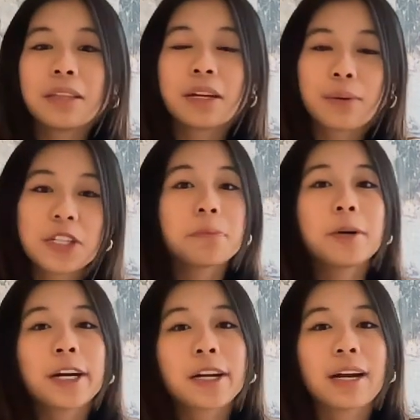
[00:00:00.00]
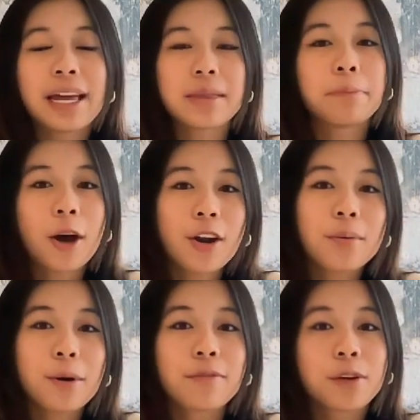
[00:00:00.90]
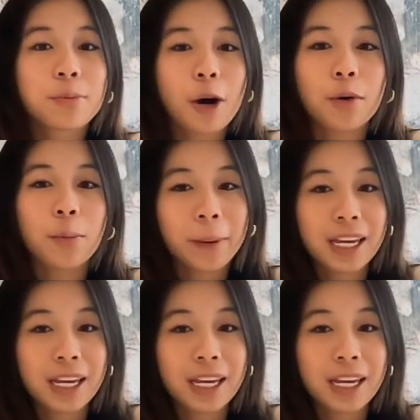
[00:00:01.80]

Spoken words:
The question mark at the bottom of your model